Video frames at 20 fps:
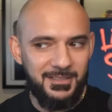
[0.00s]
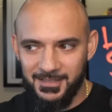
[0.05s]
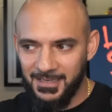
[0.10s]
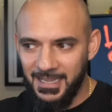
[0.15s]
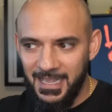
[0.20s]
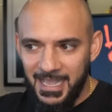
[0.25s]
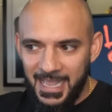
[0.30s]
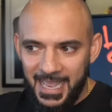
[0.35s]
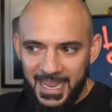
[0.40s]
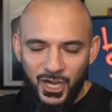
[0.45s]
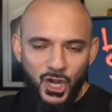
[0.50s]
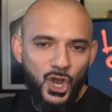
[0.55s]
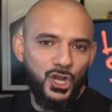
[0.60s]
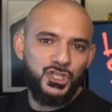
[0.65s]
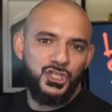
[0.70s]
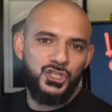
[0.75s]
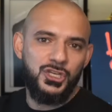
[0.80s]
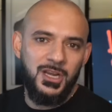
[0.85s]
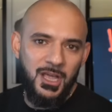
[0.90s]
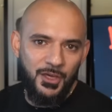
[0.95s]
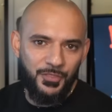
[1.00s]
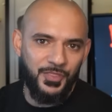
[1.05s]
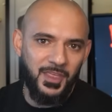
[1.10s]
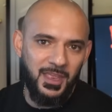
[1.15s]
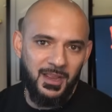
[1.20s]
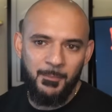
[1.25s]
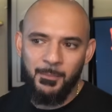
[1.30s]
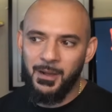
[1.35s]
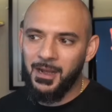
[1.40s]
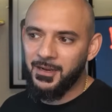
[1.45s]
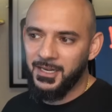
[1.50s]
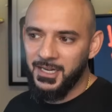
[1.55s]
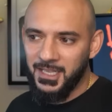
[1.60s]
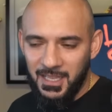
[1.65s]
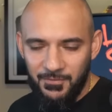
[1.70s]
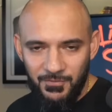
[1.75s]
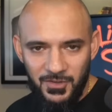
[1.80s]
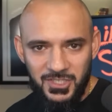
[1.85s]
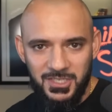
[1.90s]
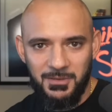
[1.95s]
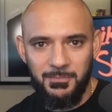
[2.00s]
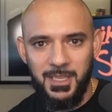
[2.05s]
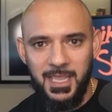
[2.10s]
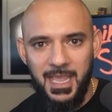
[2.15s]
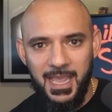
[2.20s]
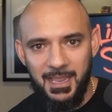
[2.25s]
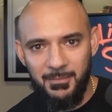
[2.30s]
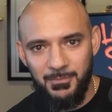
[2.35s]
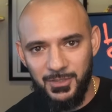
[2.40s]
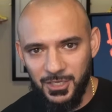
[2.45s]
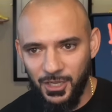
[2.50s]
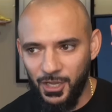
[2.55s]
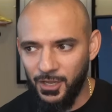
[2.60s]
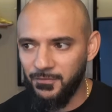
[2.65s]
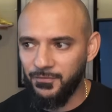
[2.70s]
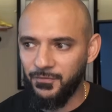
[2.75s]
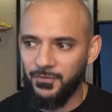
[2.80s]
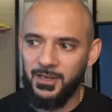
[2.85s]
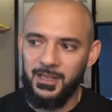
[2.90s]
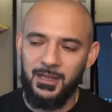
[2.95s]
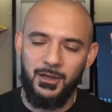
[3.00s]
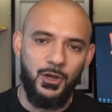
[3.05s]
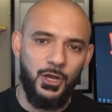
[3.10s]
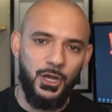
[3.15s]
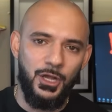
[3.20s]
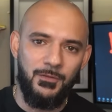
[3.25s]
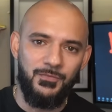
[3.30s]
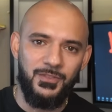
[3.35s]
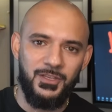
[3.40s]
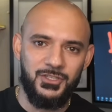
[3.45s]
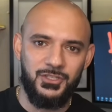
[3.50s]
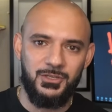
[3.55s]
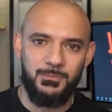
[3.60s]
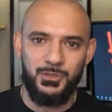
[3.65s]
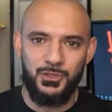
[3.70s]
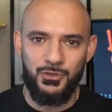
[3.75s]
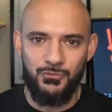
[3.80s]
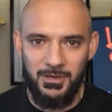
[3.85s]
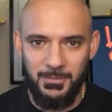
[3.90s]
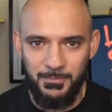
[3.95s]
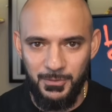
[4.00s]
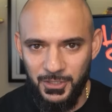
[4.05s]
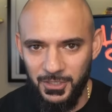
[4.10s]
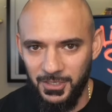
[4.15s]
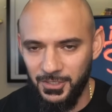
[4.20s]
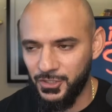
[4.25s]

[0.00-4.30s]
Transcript: It costs you nothing, but I'm going to give you some games, so hopefully I'll earn the subscription. So